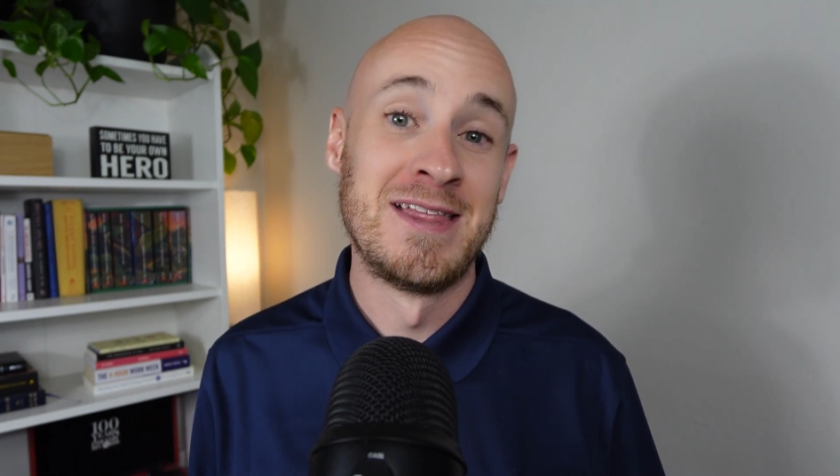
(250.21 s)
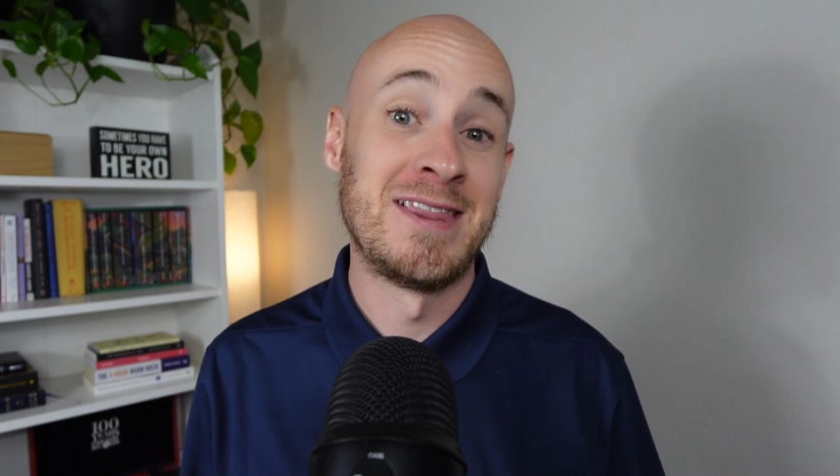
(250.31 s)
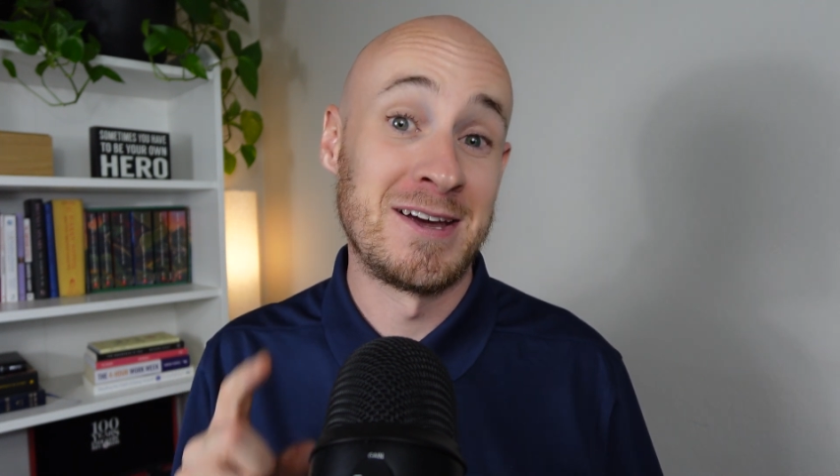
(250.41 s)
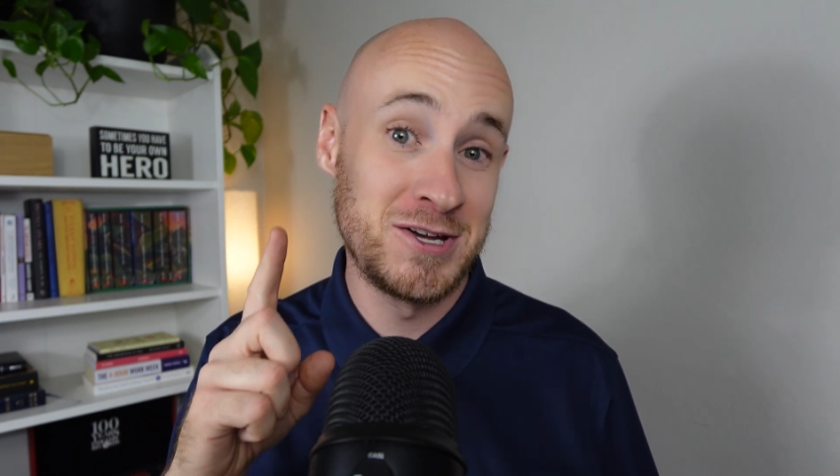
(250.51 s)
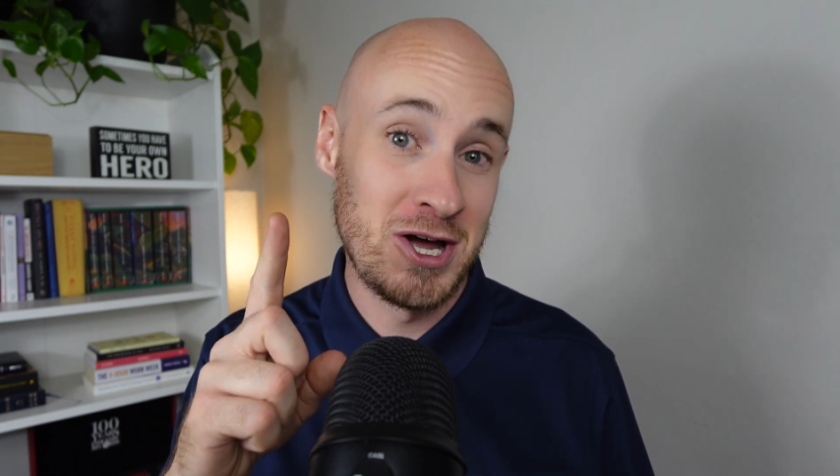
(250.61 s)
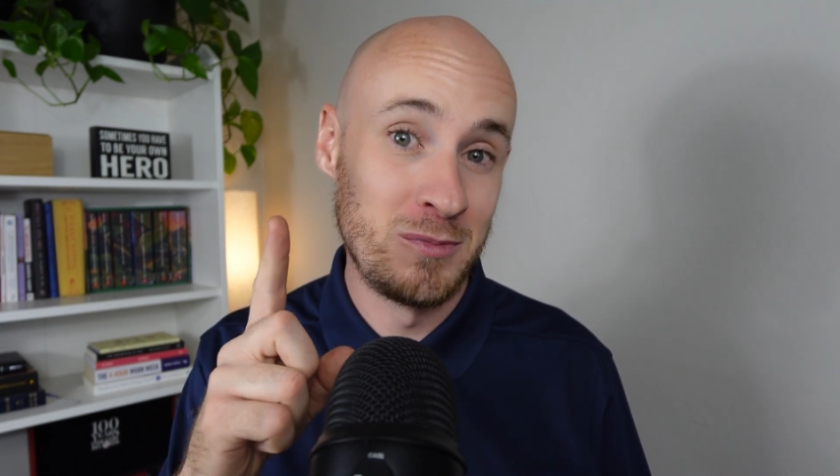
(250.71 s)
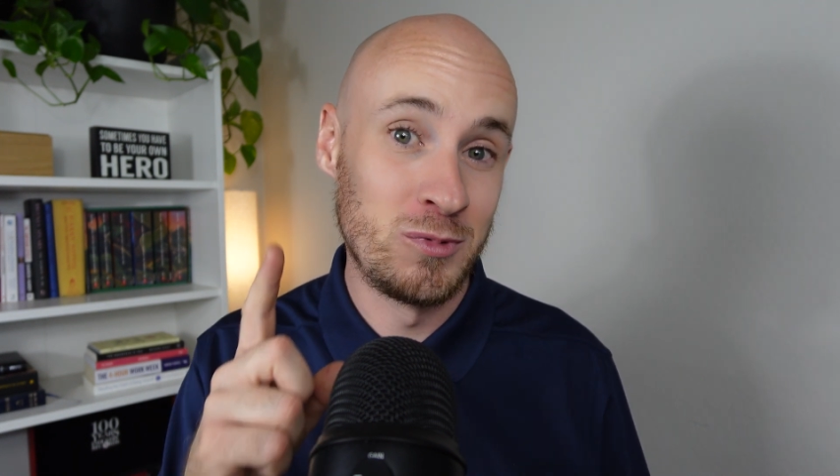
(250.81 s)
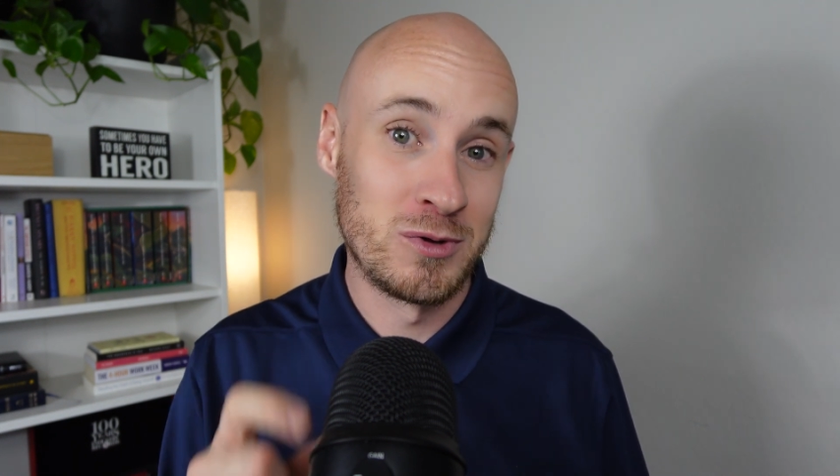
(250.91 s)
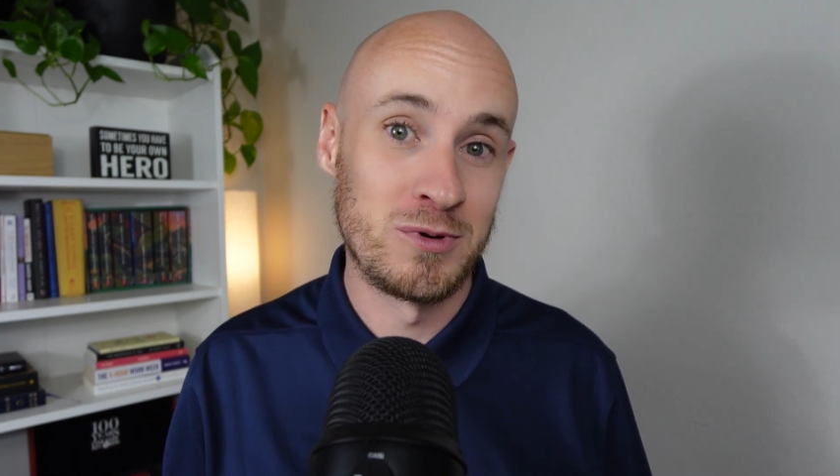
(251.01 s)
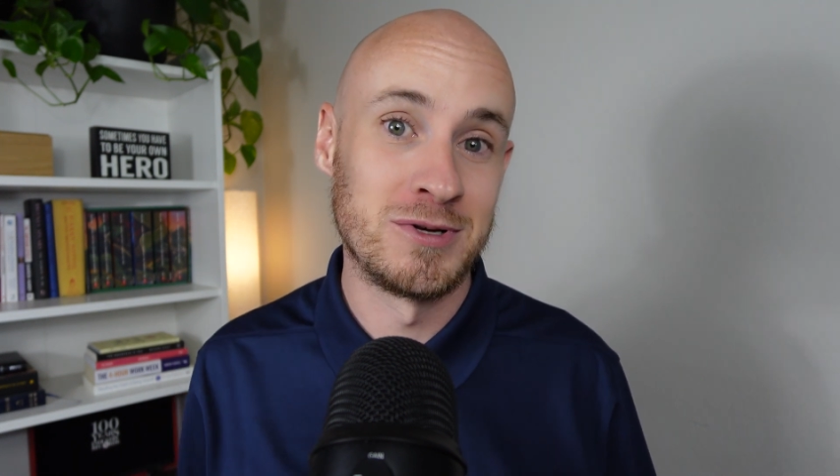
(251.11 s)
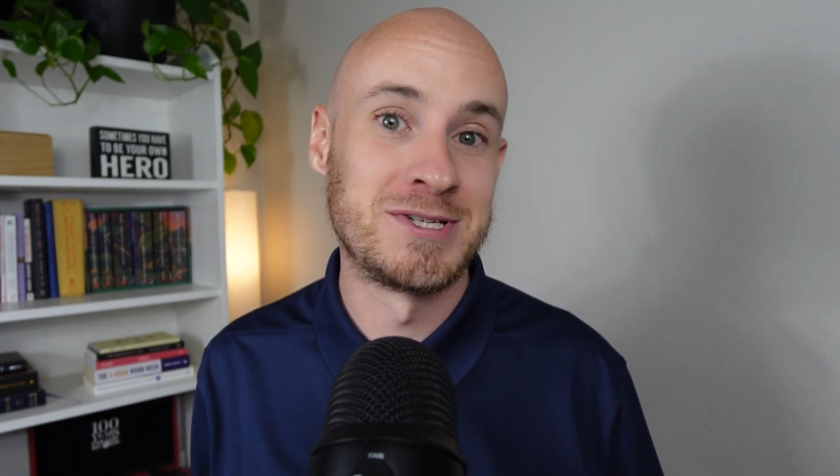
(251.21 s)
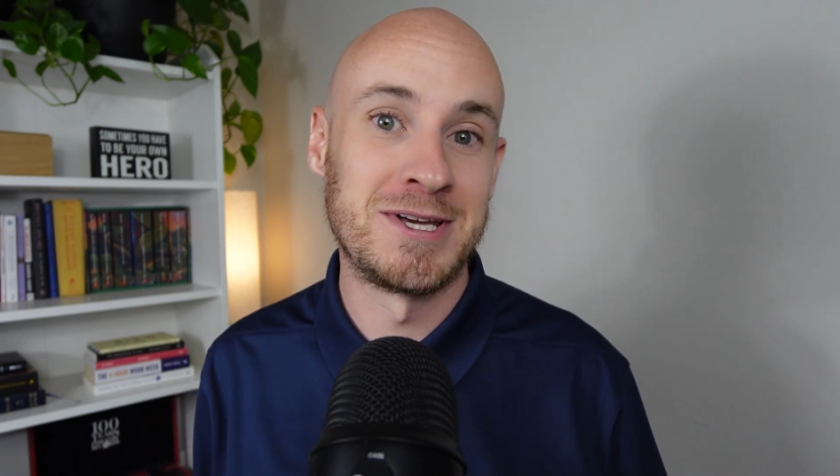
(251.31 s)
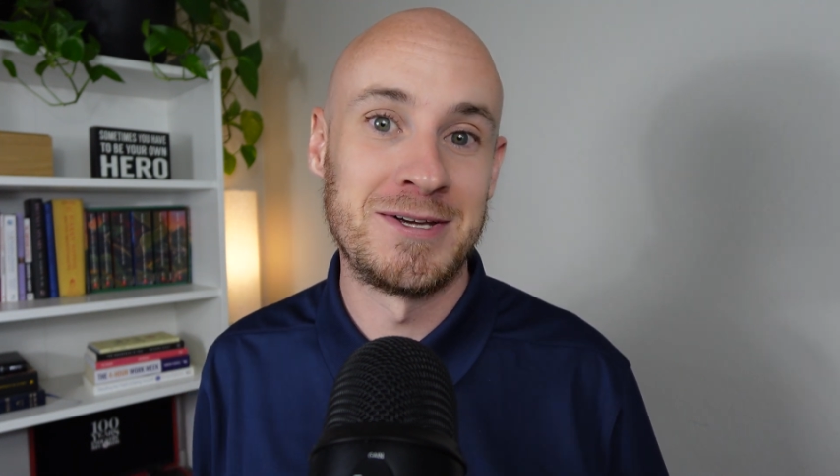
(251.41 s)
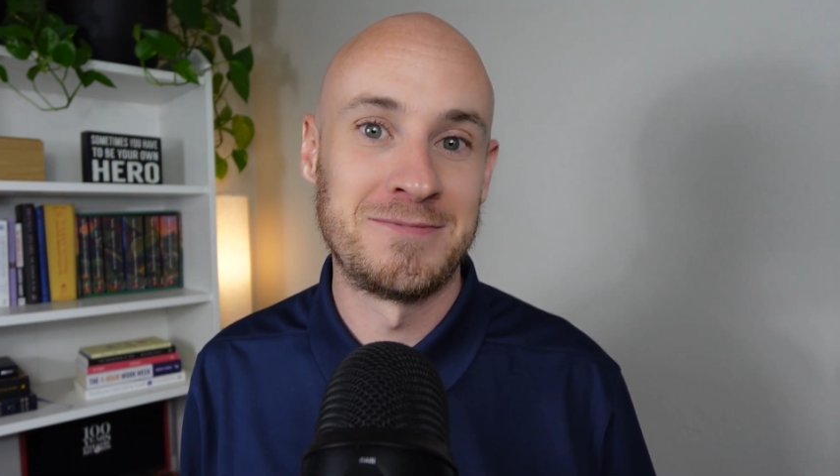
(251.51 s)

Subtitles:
that come with real estate.